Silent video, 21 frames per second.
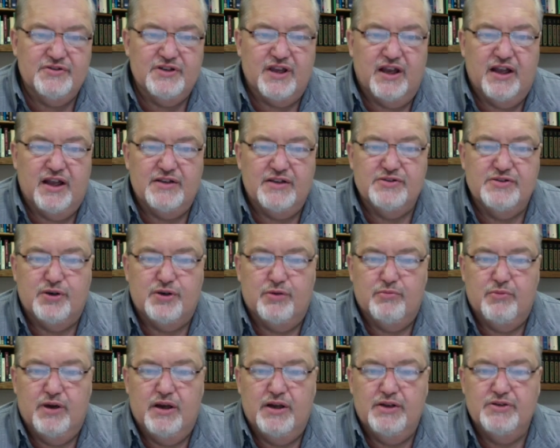God so
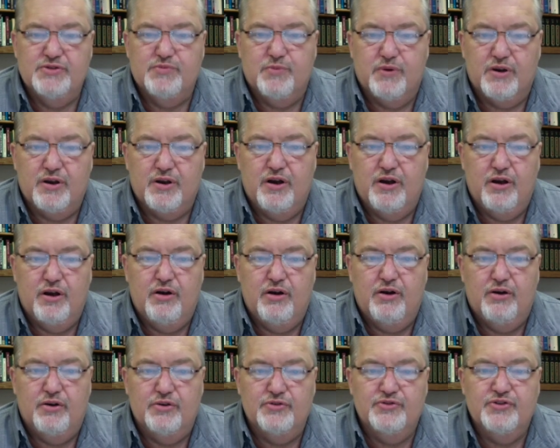much,
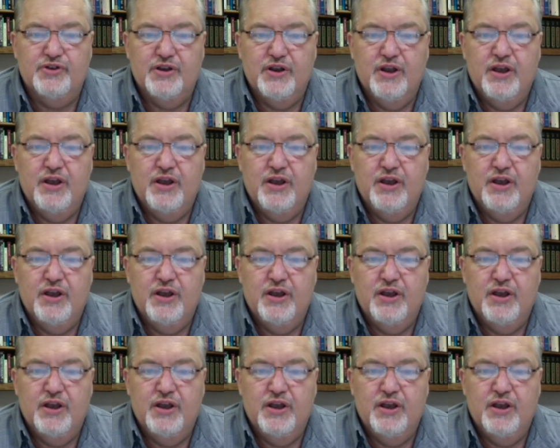because